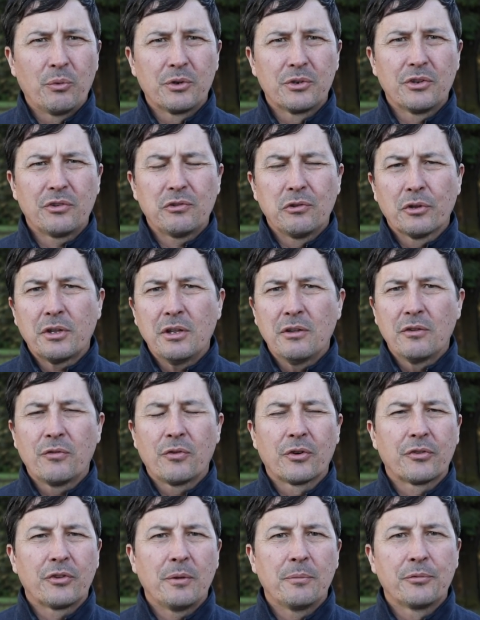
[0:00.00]
We're just looking
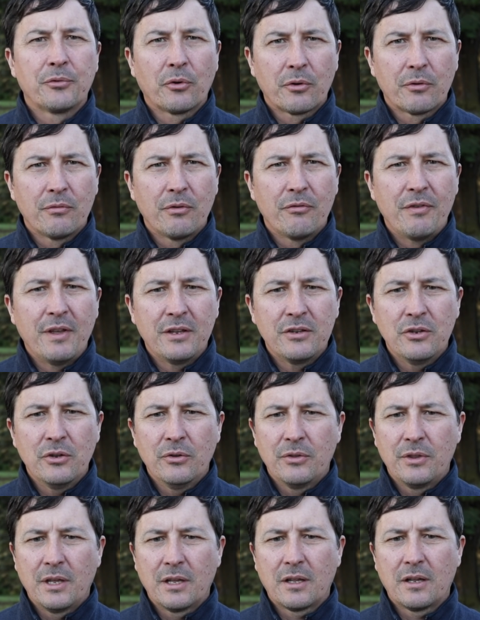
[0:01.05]
for some sort of a
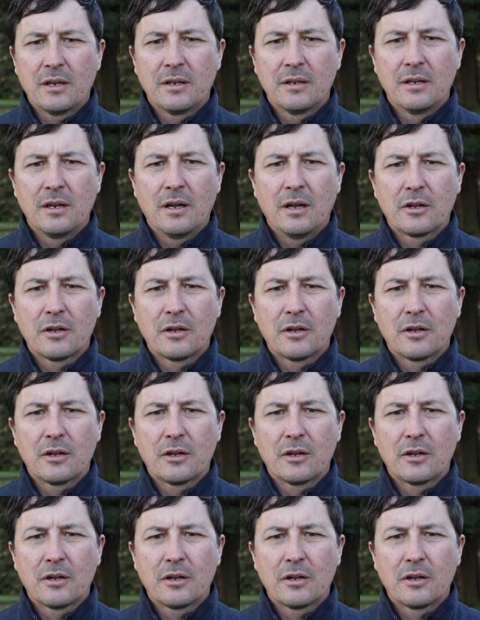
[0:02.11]
venue that could uh,